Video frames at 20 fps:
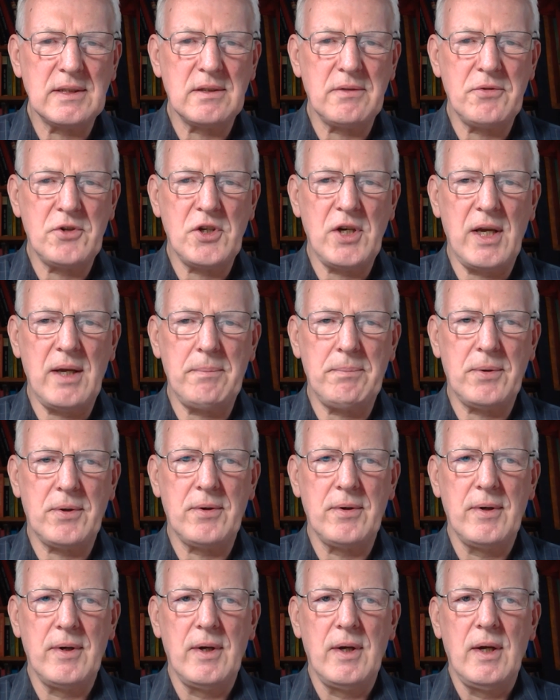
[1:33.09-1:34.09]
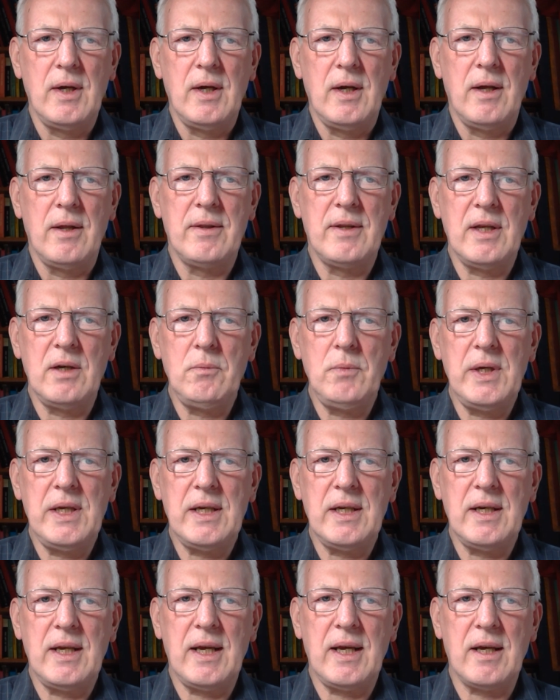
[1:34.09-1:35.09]
of shapes. Then we
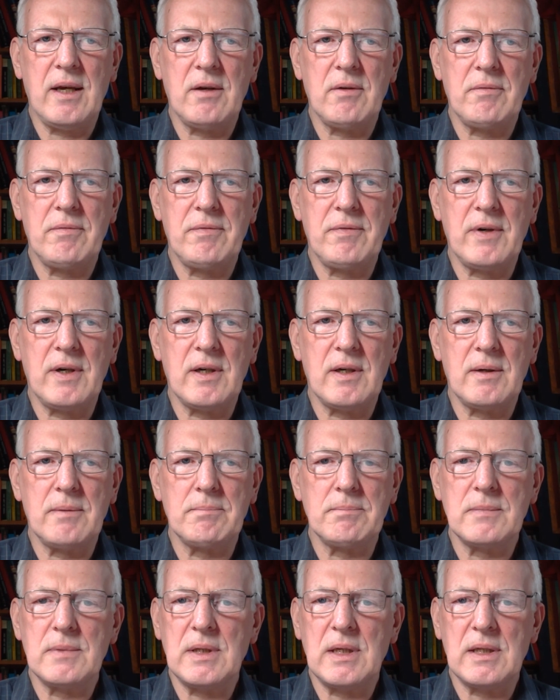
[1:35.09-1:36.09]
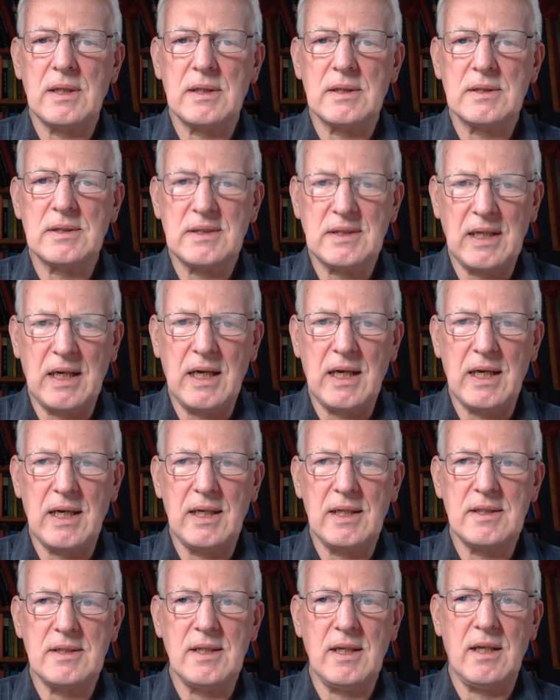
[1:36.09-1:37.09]
can have um, uh,
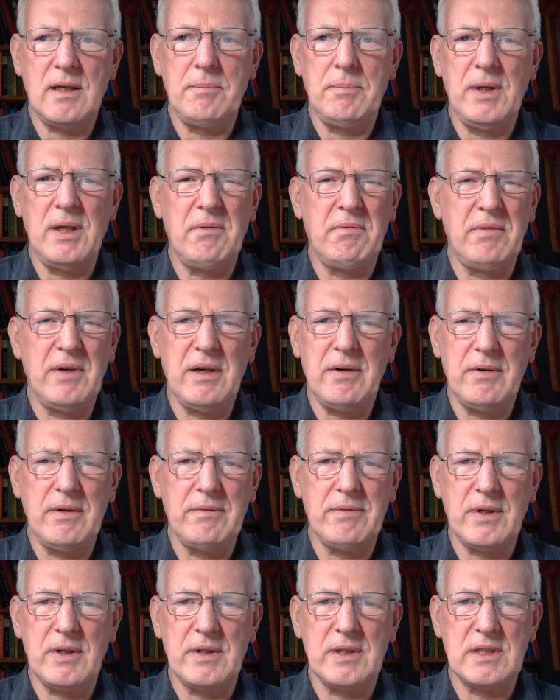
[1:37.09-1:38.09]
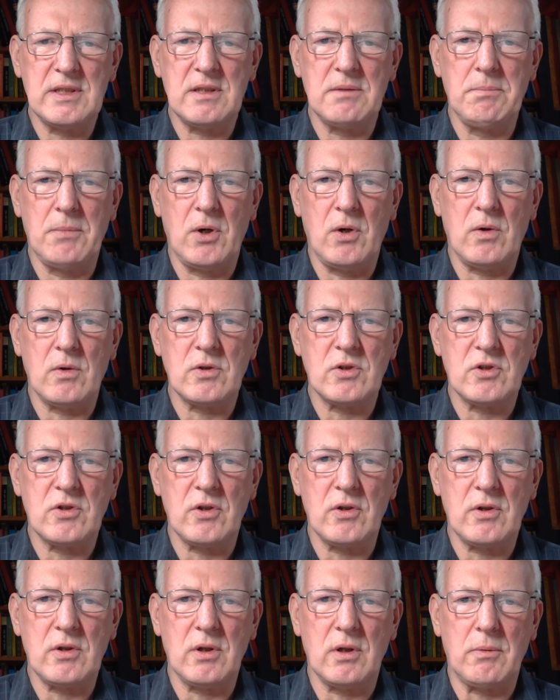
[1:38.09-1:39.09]
size. It can be a very, very small
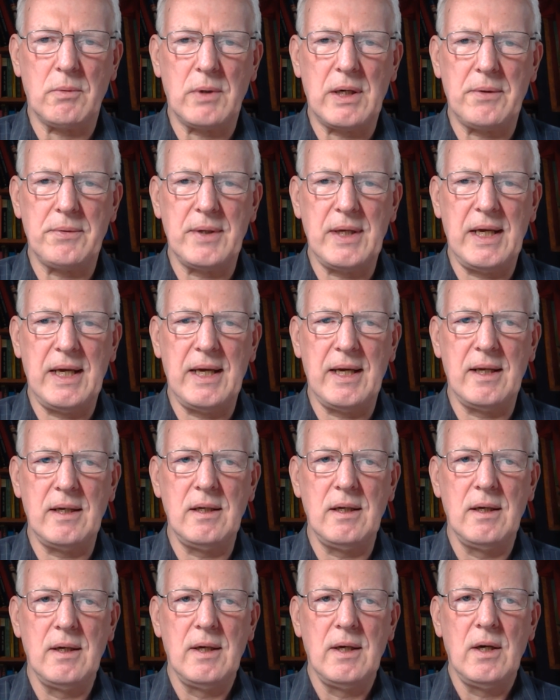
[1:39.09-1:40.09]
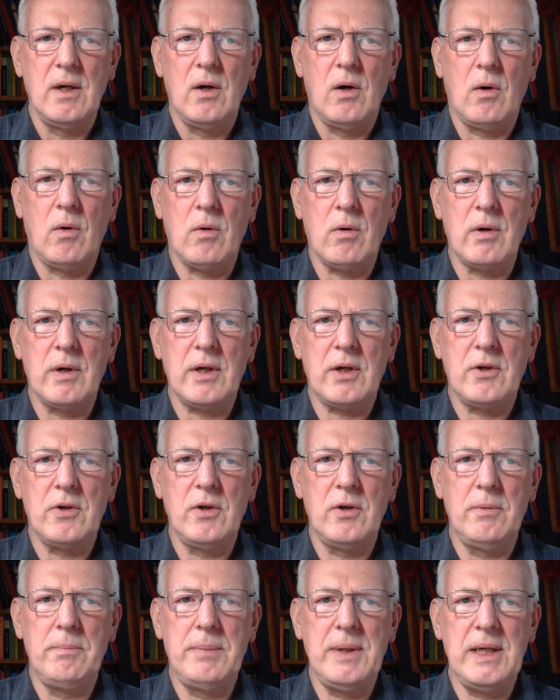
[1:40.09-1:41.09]
circle around the head, or it
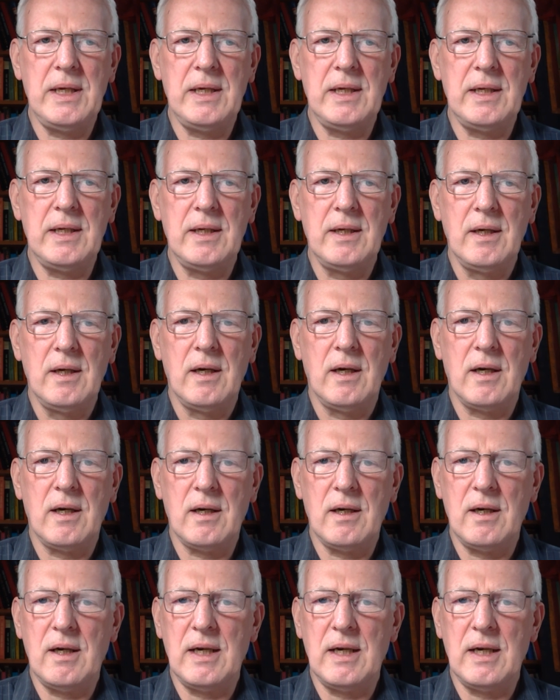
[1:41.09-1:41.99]
could be uh,